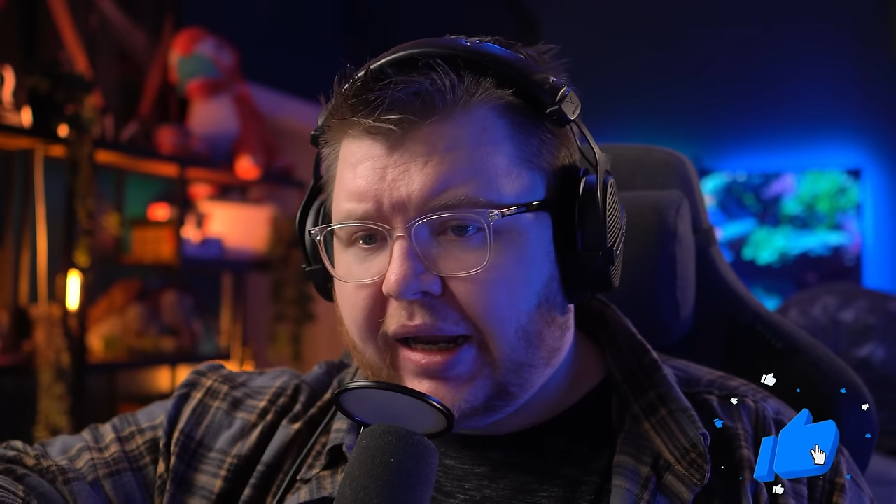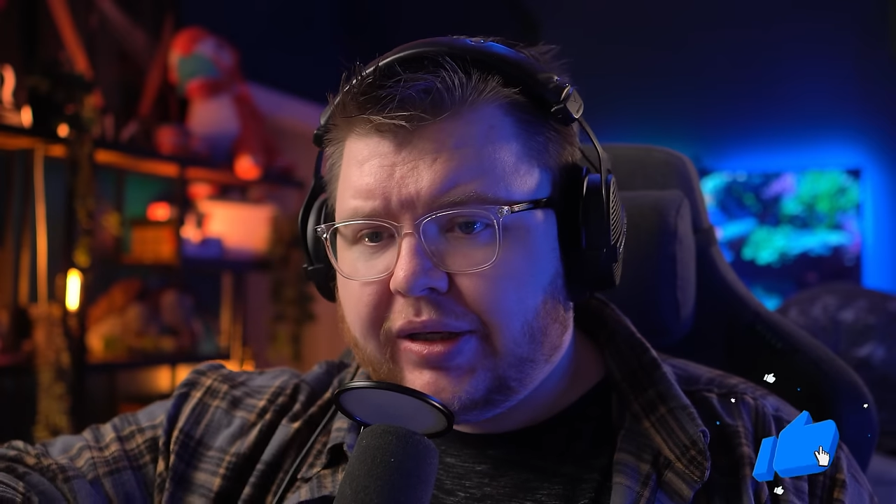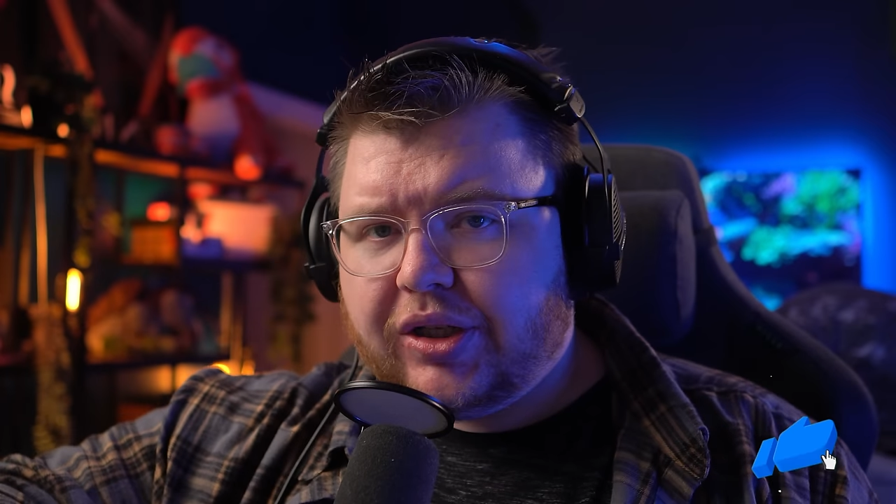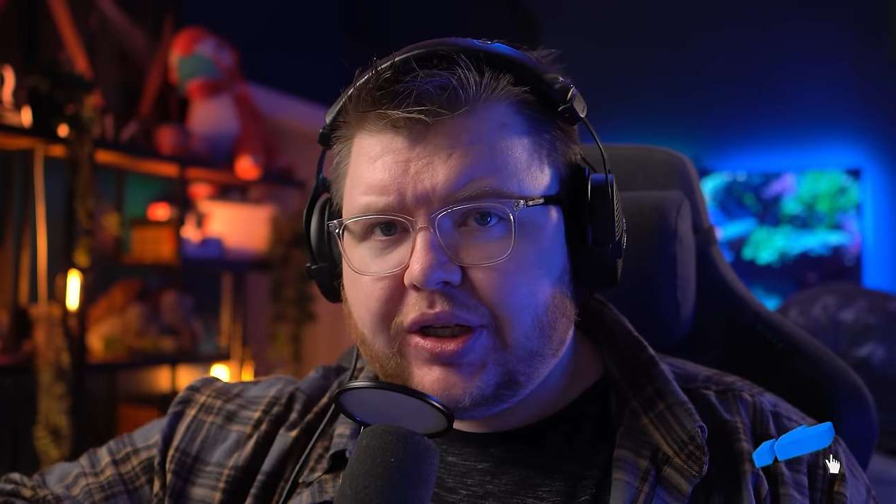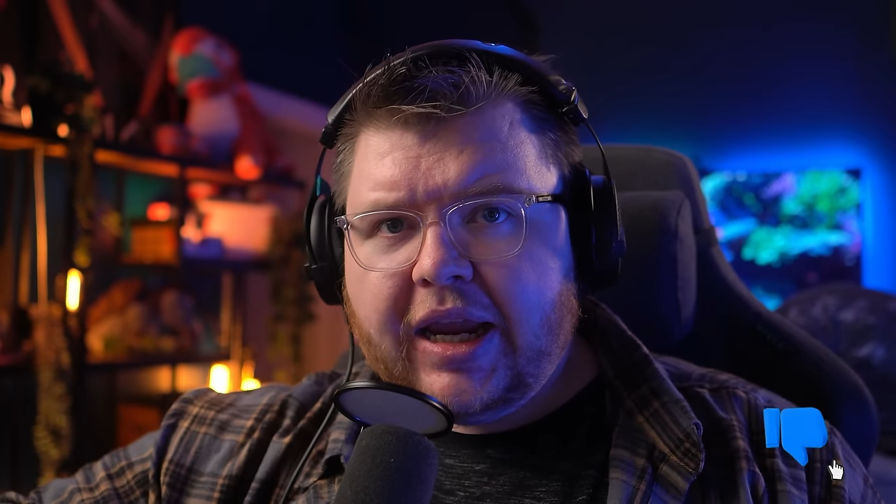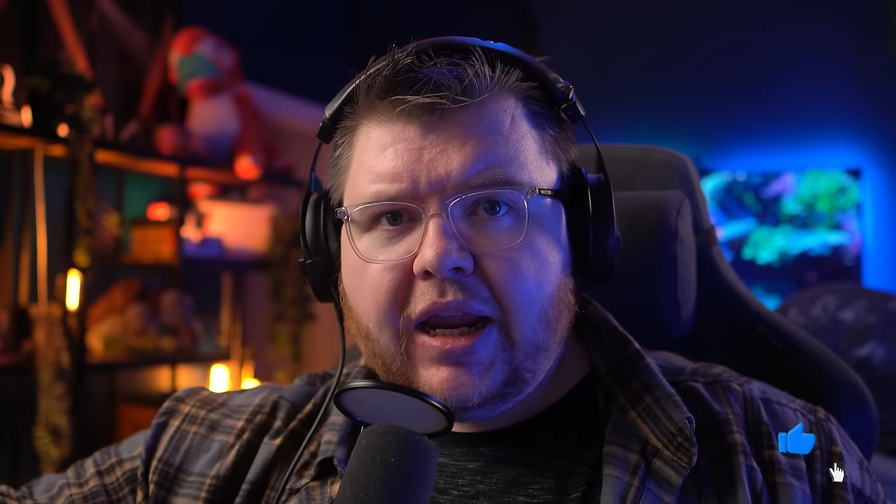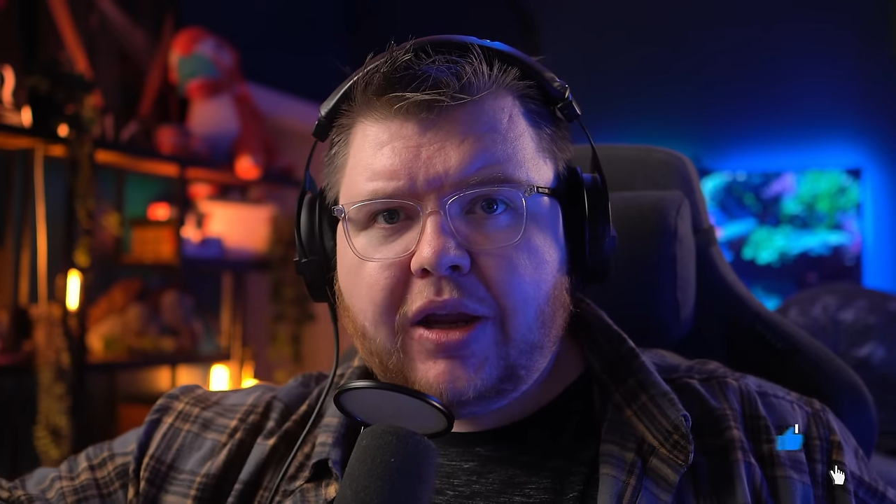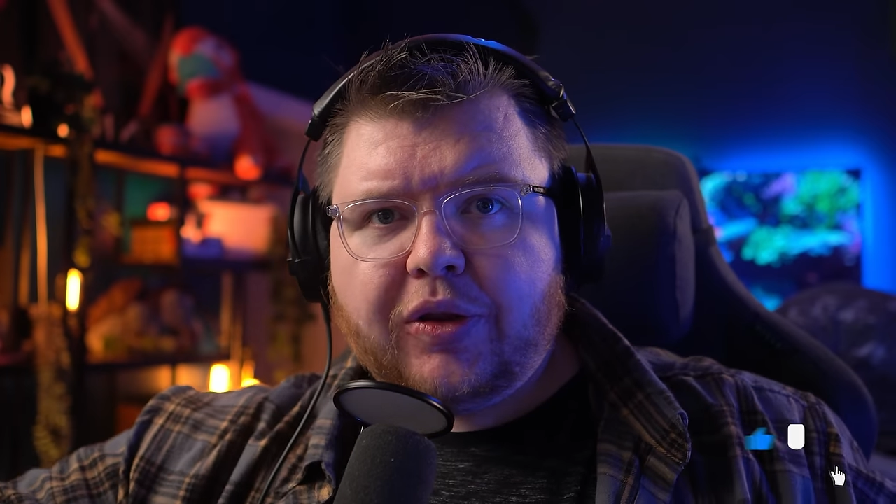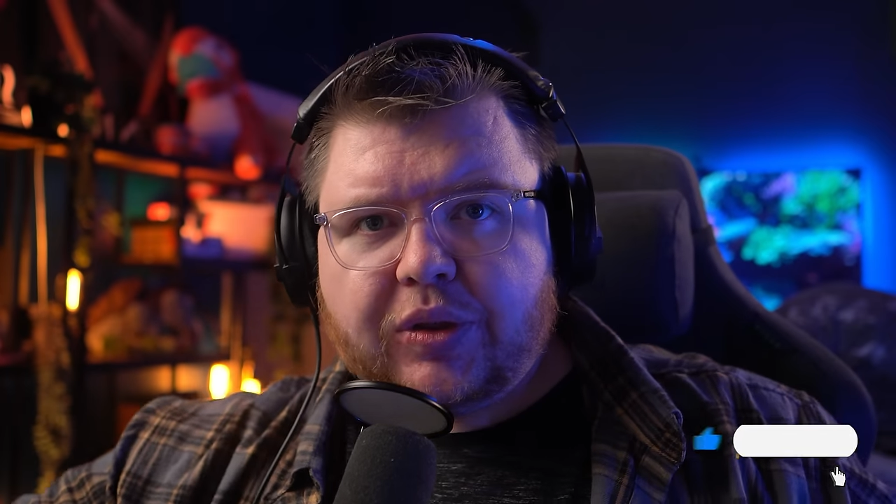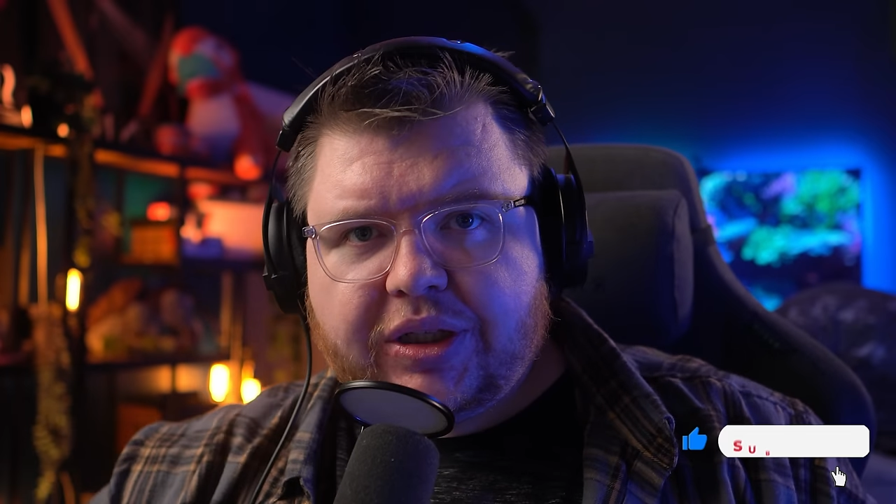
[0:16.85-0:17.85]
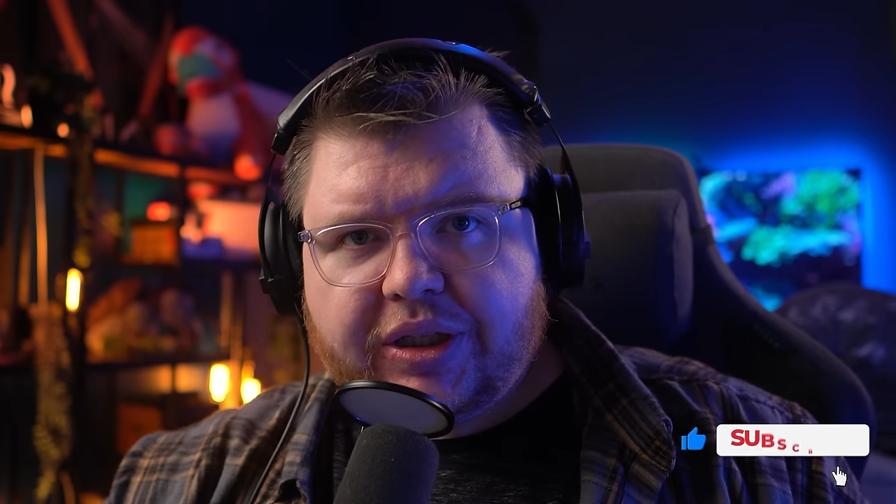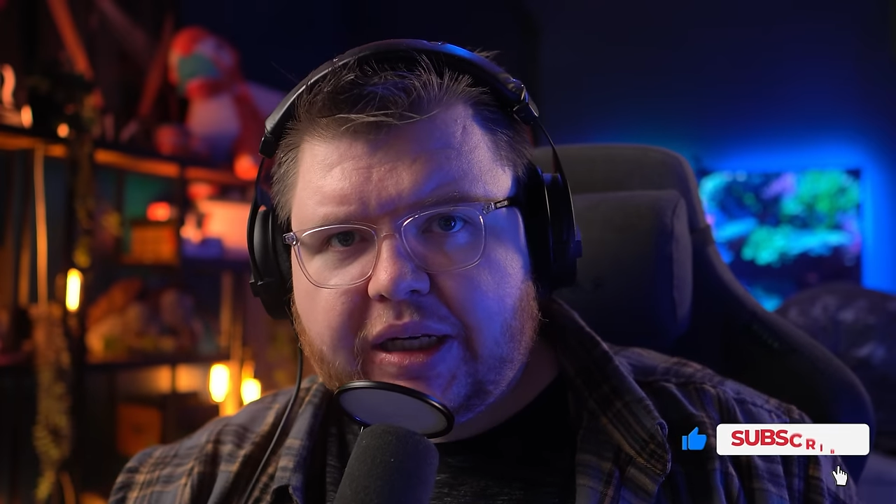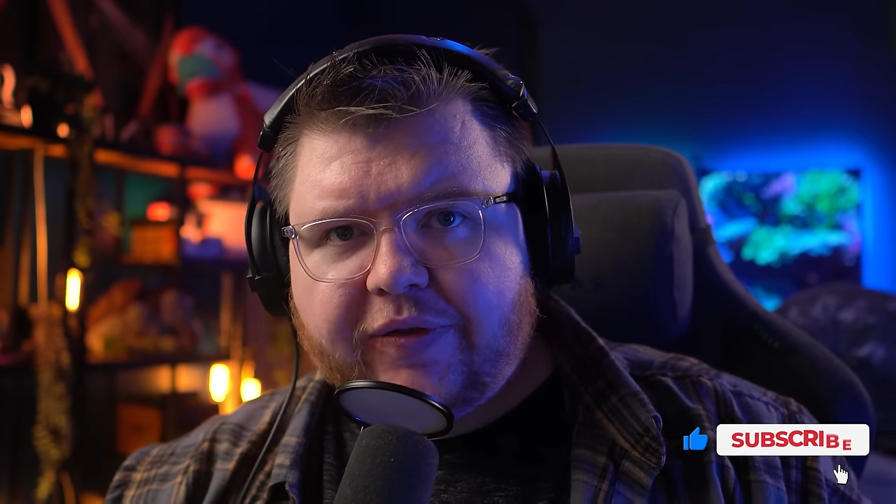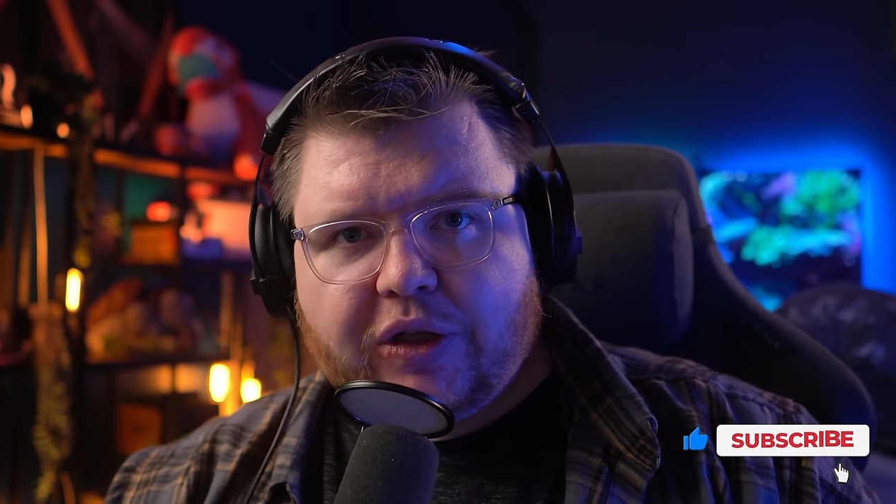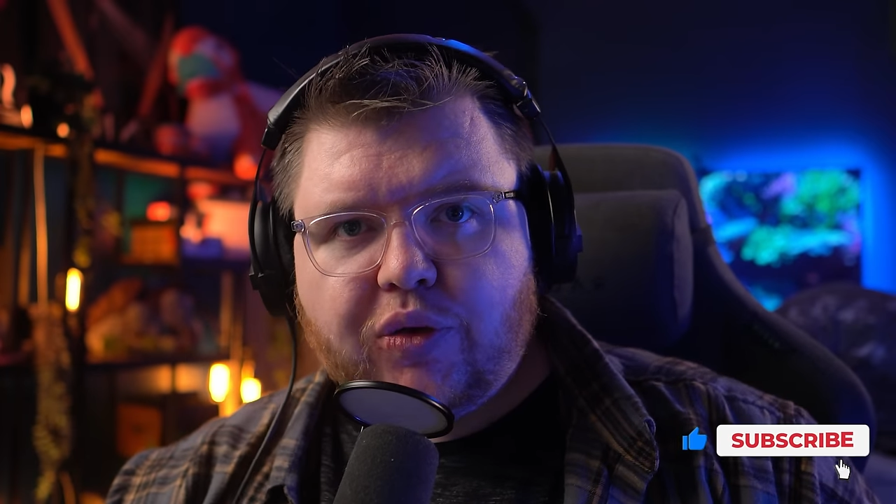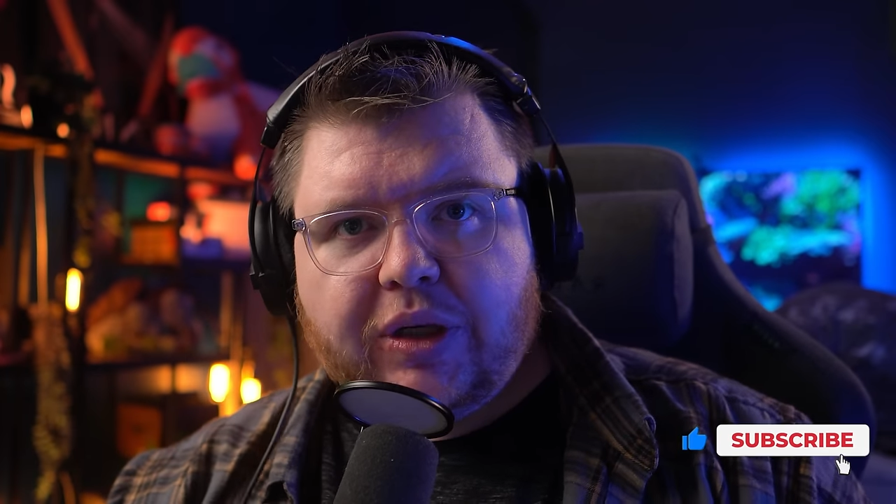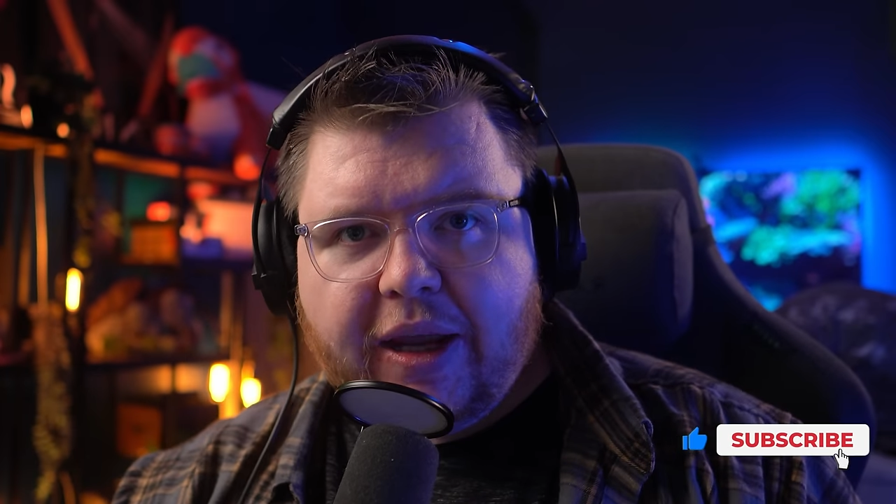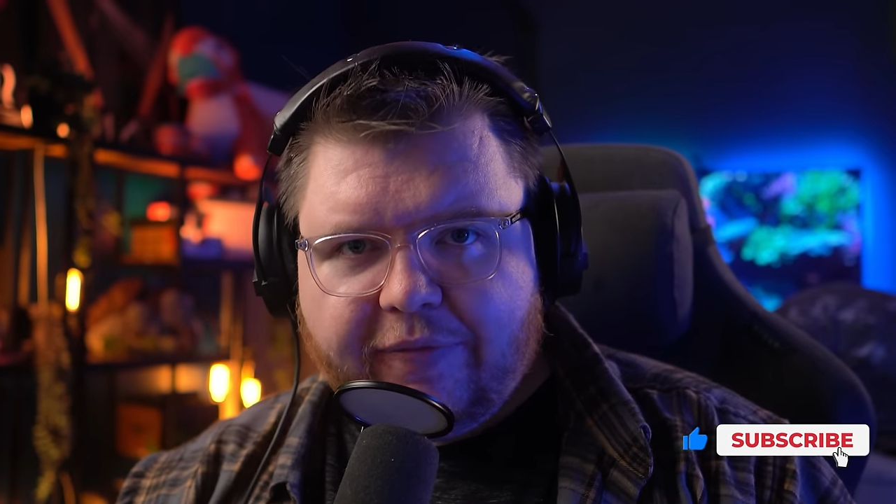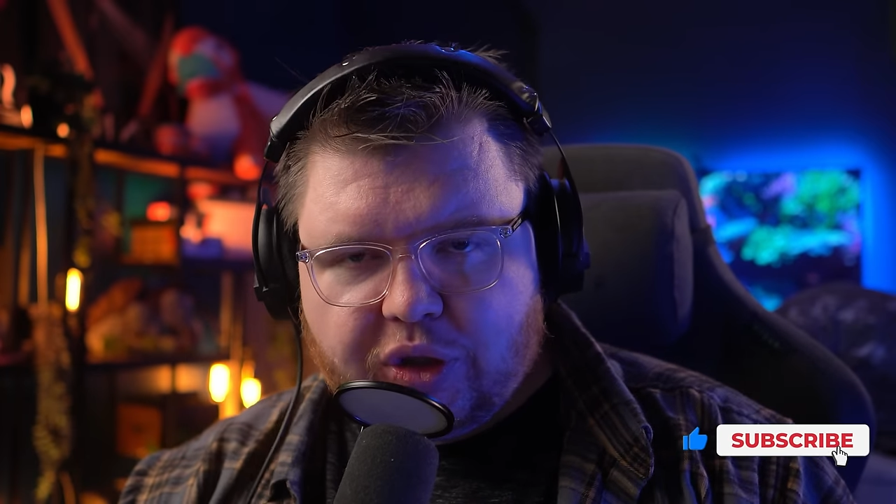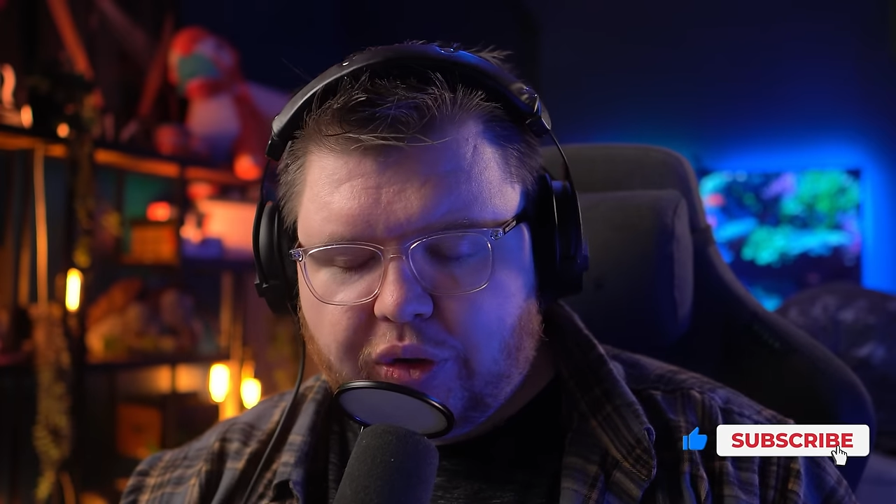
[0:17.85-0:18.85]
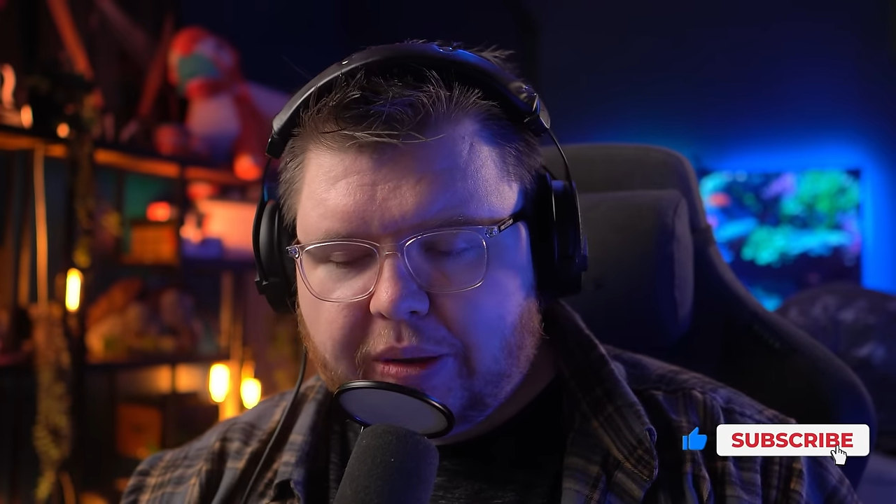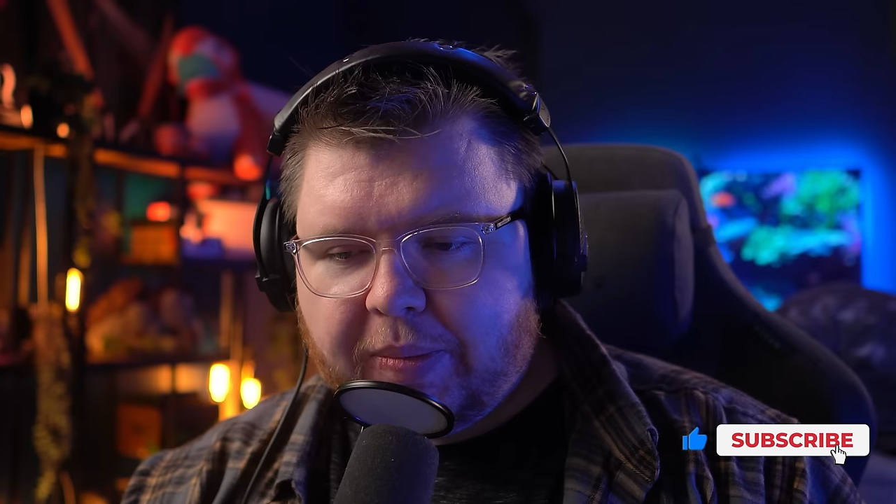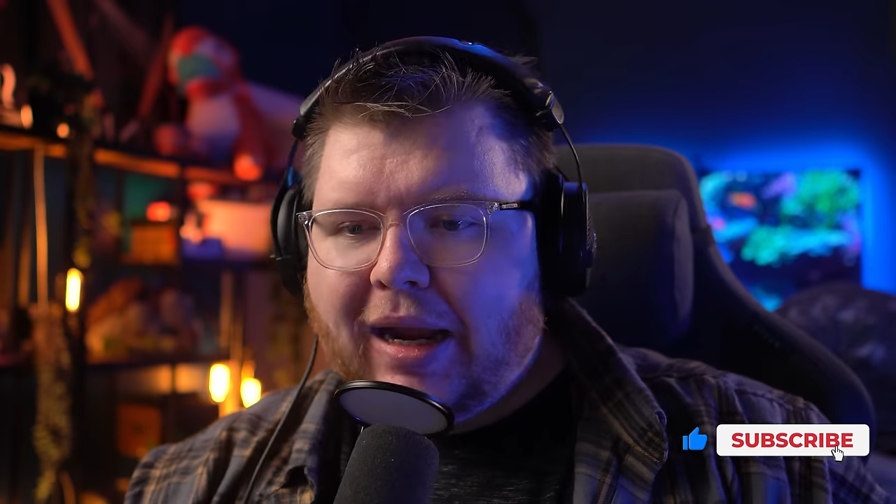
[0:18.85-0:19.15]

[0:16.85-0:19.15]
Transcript: And today there was a Satisfactory dev stream,